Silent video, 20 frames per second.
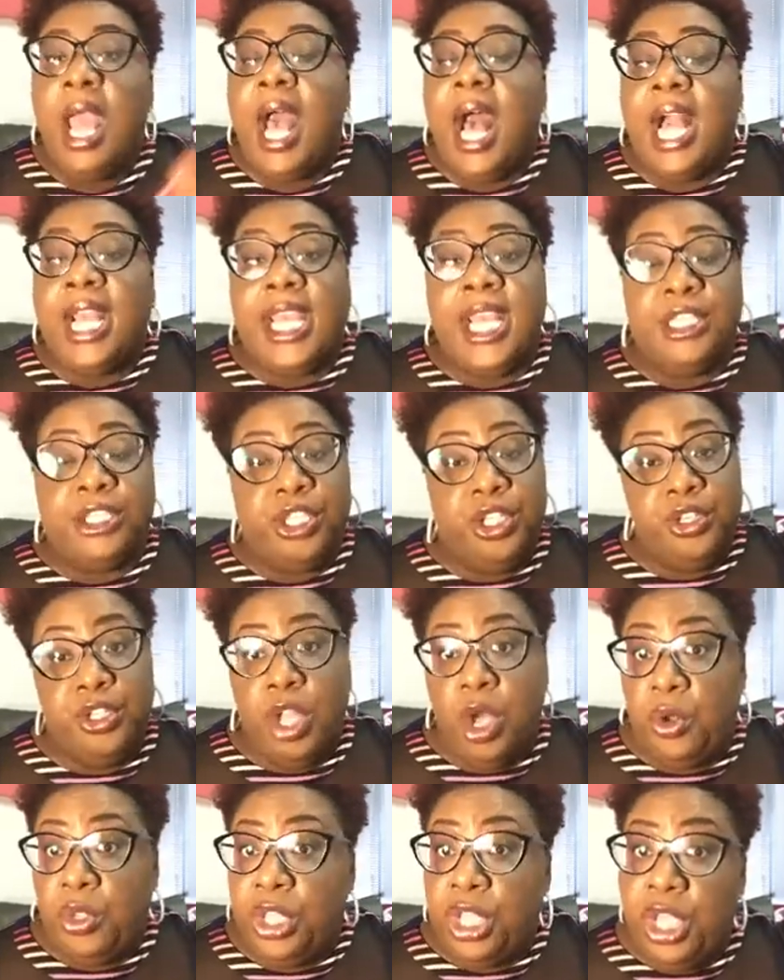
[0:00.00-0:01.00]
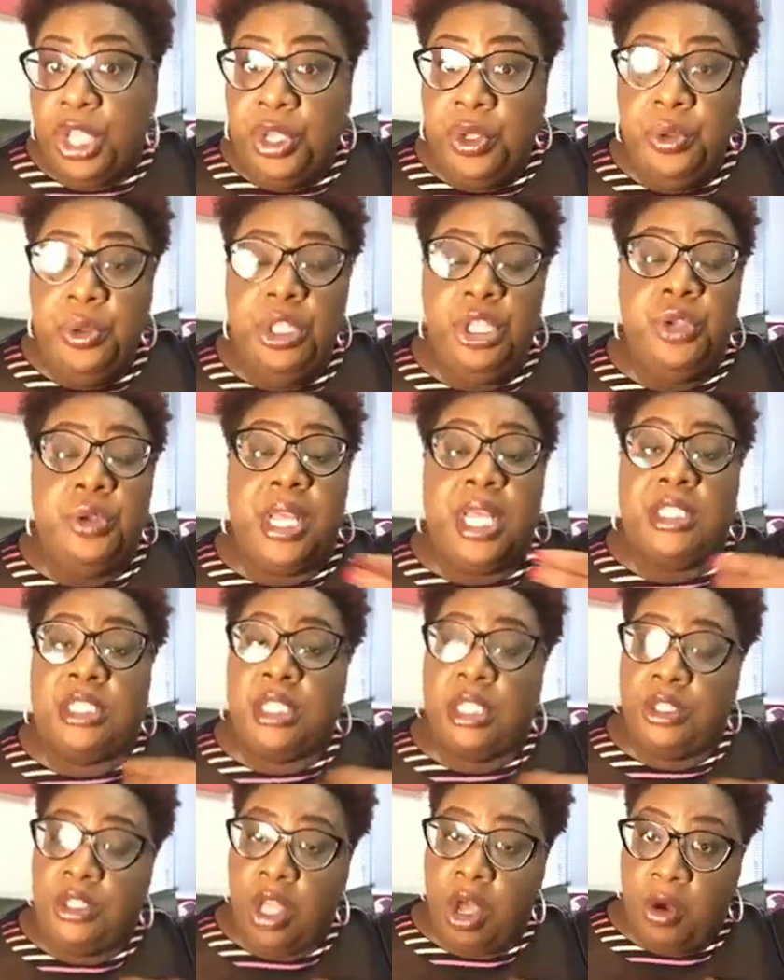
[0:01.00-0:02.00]
I get to know you, you get
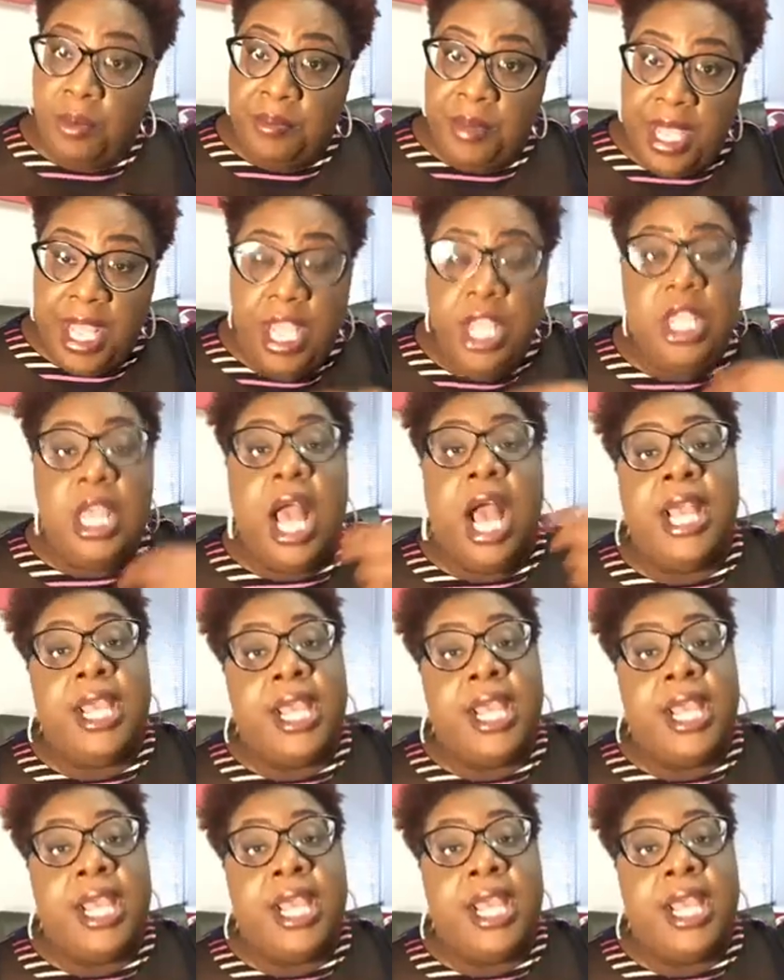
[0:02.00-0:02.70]
to know me.